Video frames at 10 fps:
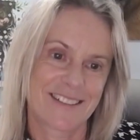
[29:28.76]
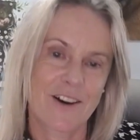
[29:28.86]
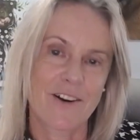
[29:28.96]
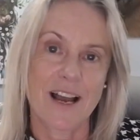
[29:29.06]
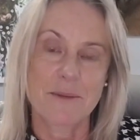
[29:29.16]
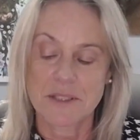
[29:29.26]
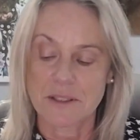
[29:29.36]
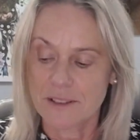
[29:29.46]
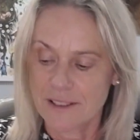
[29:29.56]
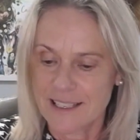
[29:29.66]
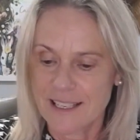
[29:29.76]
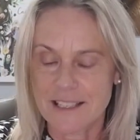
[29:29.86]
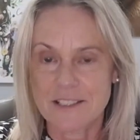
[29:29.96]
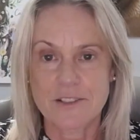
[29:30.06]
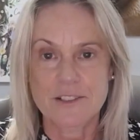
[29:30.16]
Oh, absolutely,
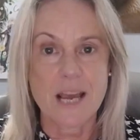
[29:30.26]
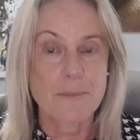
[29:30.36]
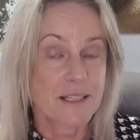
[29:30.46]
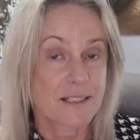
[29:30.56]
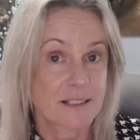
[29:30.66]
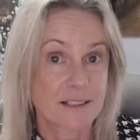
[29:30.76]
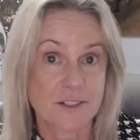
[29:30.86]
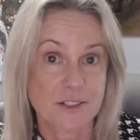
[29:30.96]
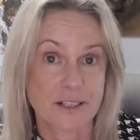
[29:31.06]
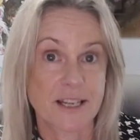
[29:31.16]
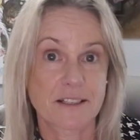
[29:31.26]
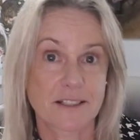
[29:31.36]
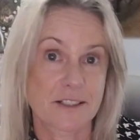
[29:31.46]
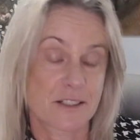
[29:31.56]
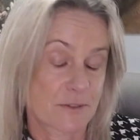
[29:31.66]
yes. So tapping into their
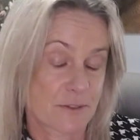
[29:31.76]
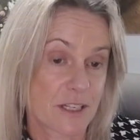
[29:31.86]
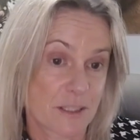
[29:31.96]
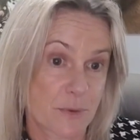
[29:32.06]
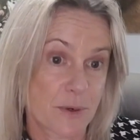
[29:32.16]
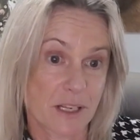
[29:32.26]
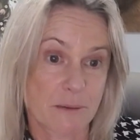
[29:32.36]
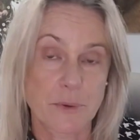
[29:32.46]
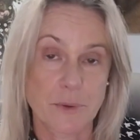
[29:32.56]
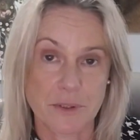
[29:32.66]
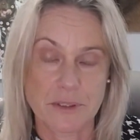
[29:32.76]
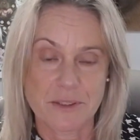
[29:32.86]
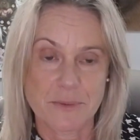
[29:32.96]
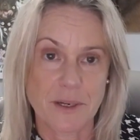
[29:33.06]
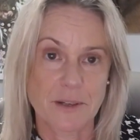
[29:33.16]
genetics is pretty important
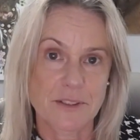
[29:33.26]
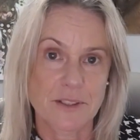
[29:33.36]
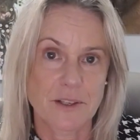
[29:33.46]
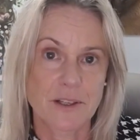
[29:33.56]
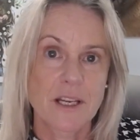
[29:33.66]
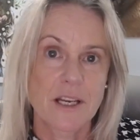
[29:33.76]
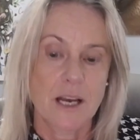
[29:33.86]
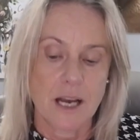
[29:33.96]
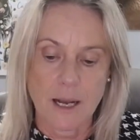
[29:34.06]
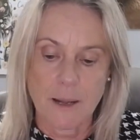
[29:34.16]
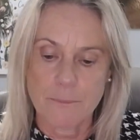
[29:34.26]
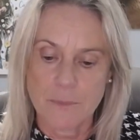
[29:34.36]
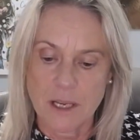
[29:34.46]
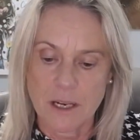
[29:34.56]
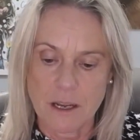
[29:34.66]
as well. So,
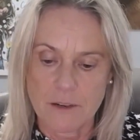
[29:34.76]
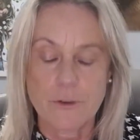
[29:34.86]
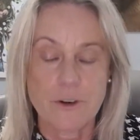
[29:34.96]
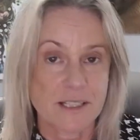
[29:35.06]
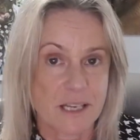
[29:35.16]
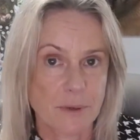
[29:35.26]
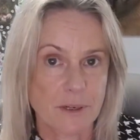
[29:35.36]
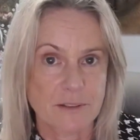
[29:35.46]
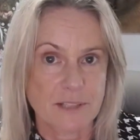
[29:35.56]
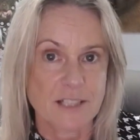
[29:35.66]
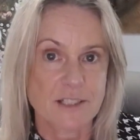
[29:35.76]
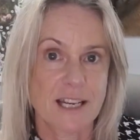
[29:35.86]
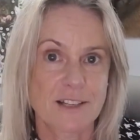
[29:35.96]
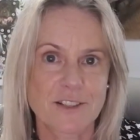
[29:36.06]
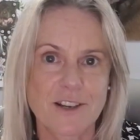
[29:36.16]
like for example,
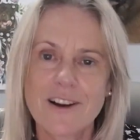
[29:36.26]
dachshunds.